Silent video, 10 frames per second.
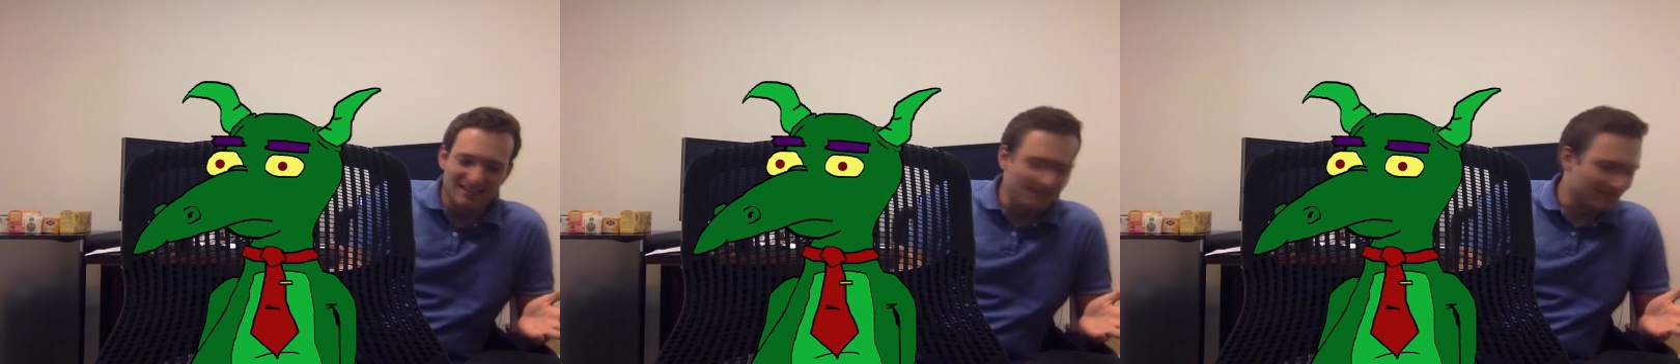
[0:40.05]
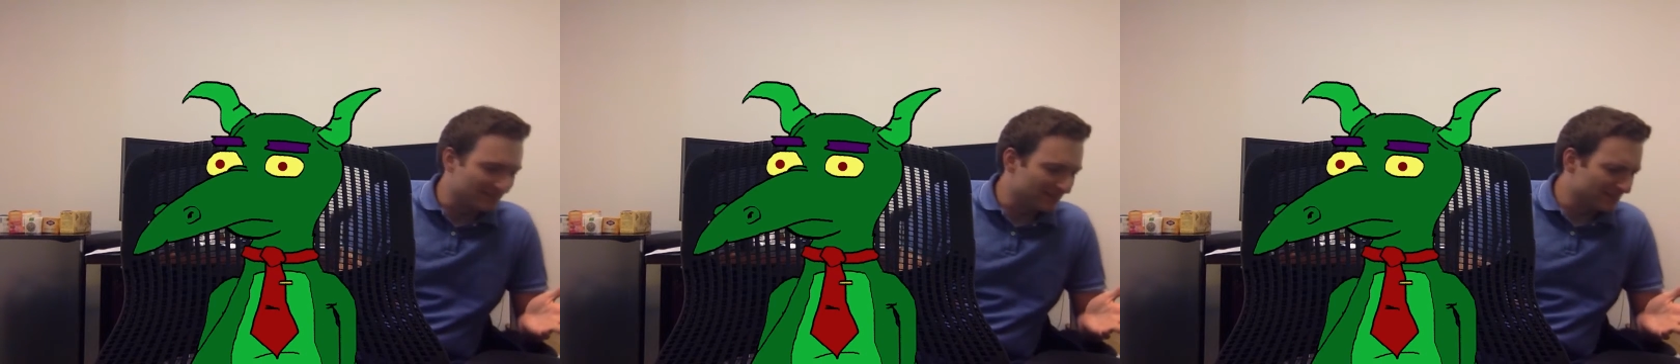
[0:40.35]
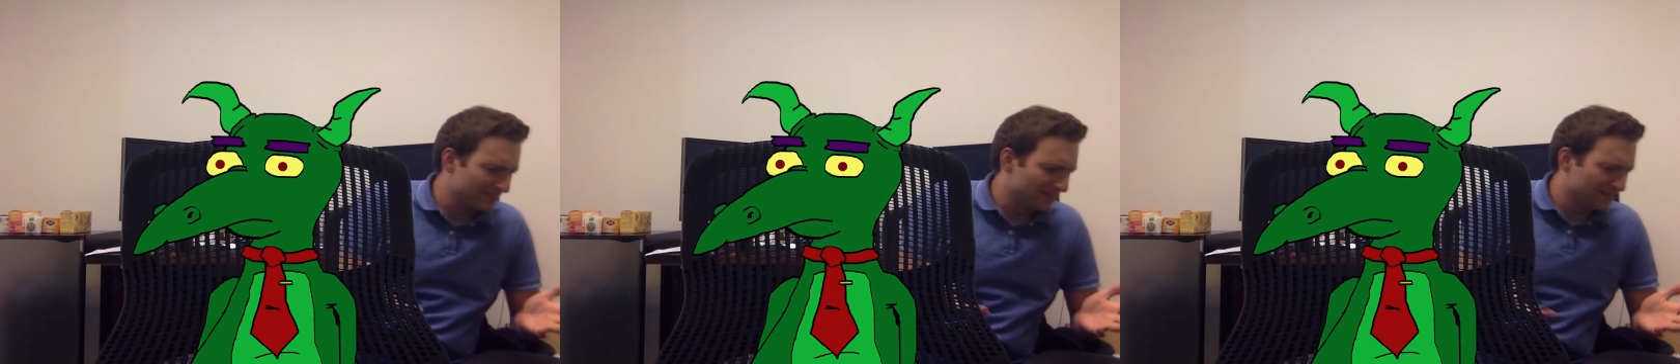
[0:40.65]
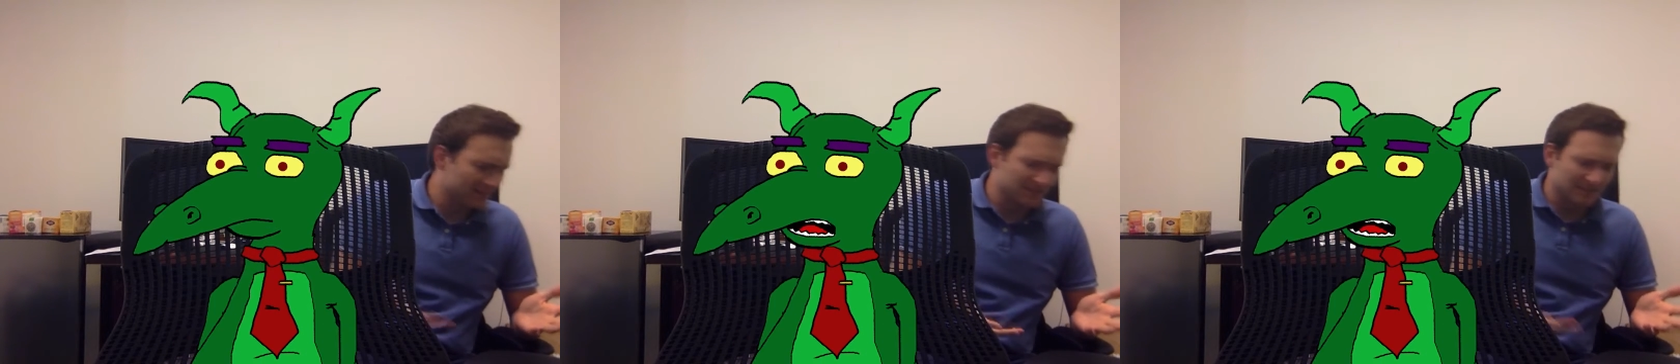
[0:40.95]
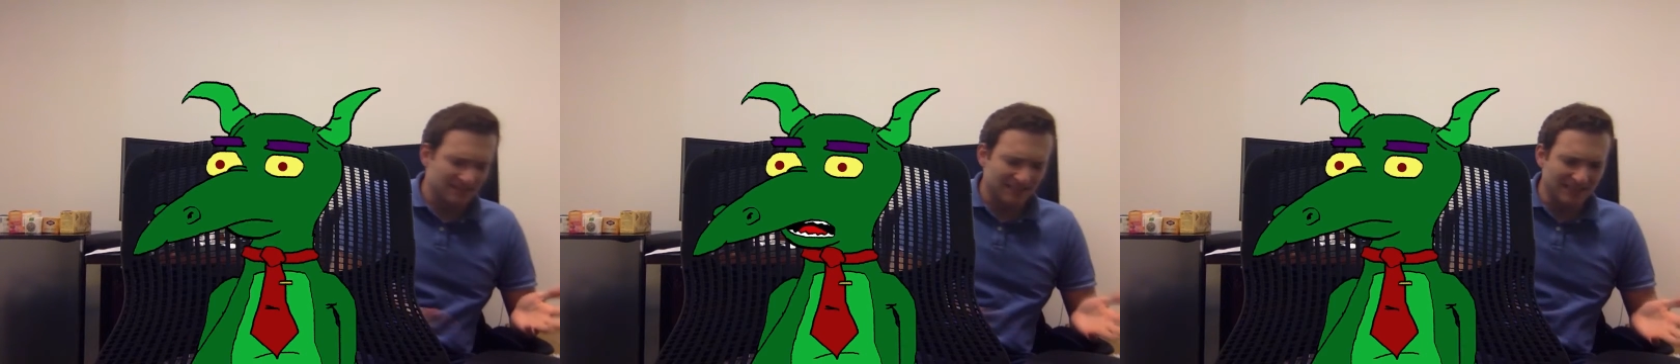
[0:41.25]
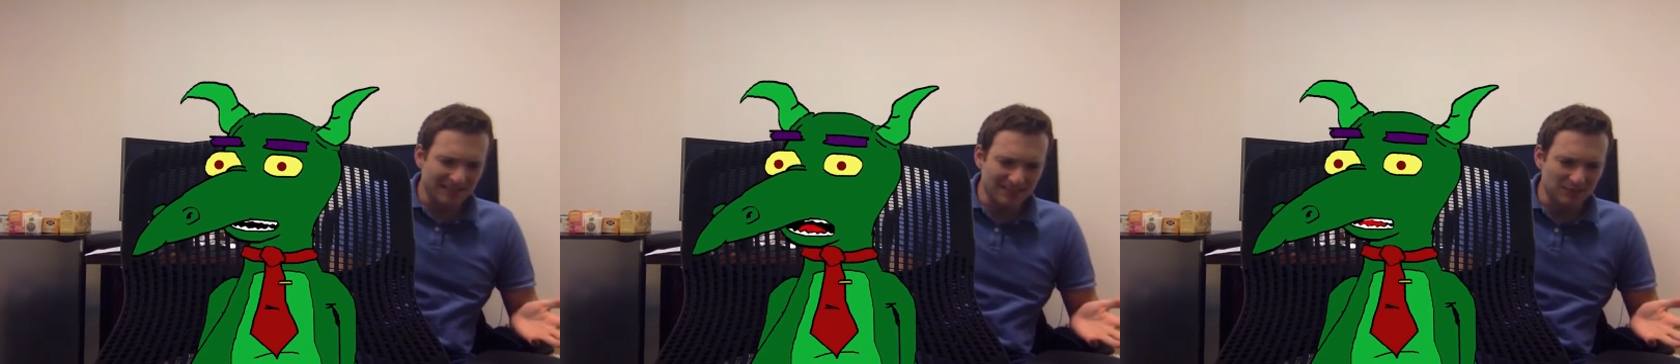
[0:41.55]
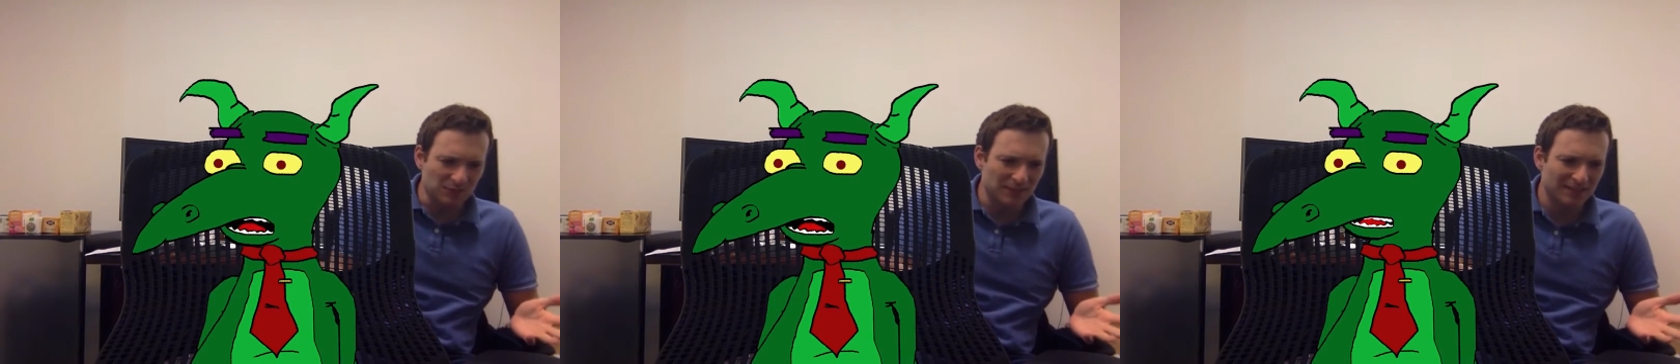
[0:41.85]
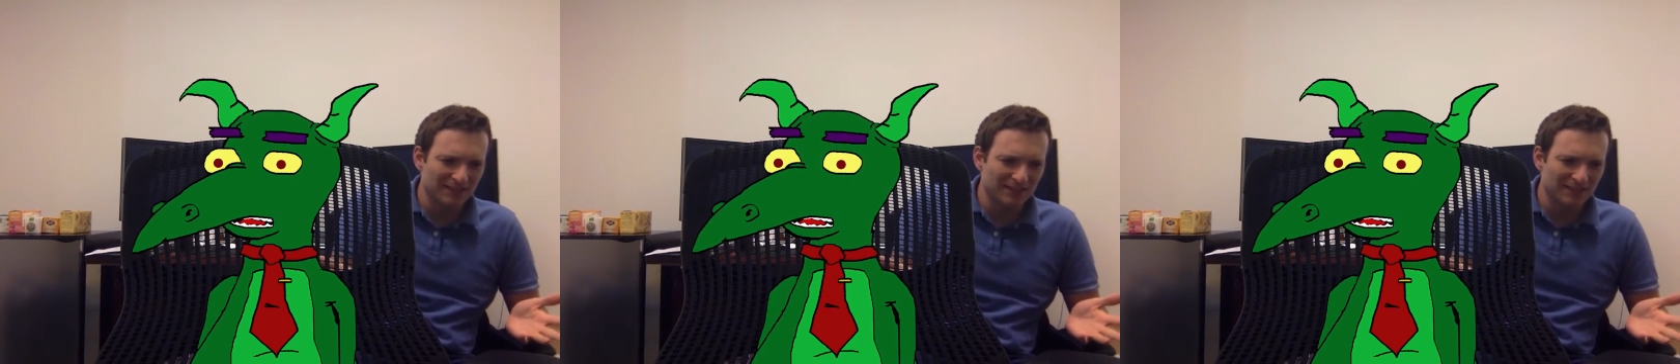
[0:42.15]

Is it, is this, maybe maybe I should uh,